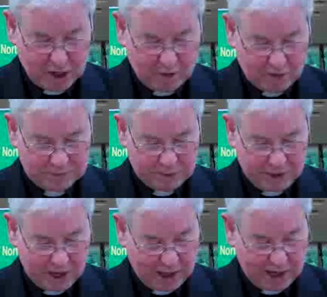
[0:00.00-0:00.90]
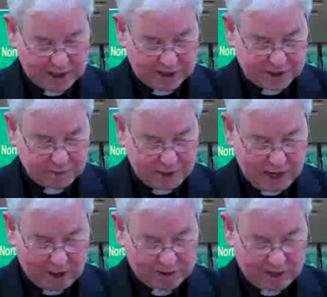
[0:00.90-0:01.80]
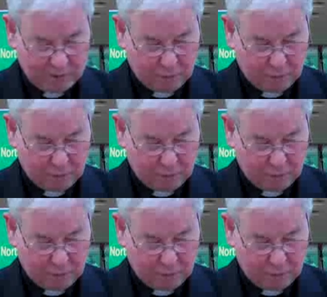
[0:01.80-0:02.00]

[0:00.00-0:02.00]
from some young ladies to be allowed to have a